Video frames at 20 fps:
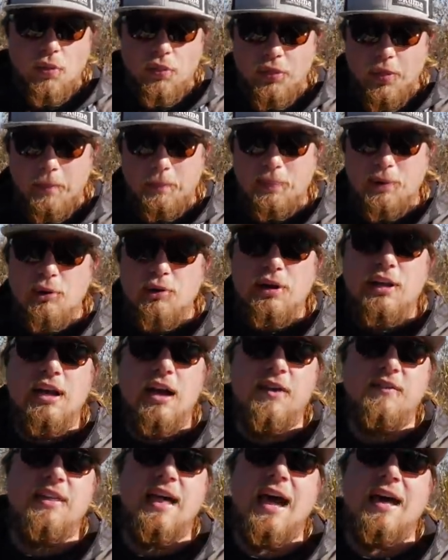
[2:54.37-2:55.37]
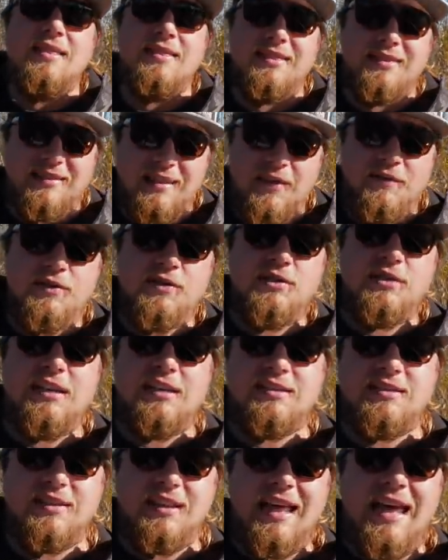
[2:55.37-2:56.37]
The beauty of that
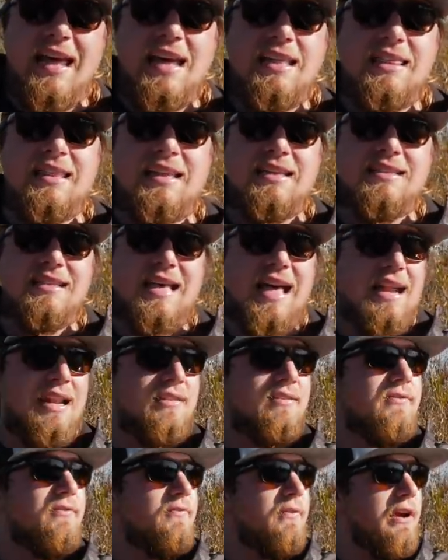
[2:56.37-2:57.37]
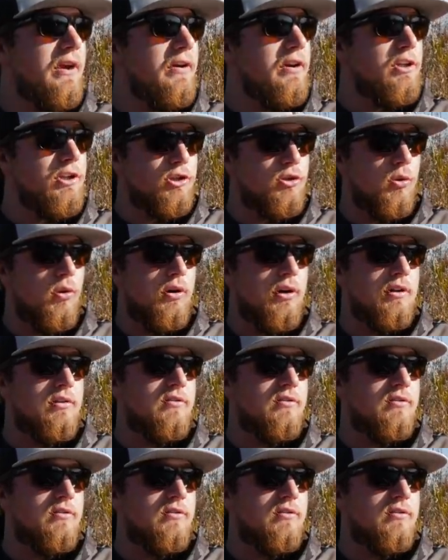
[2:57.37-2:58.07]
7/6 length is that it's very short,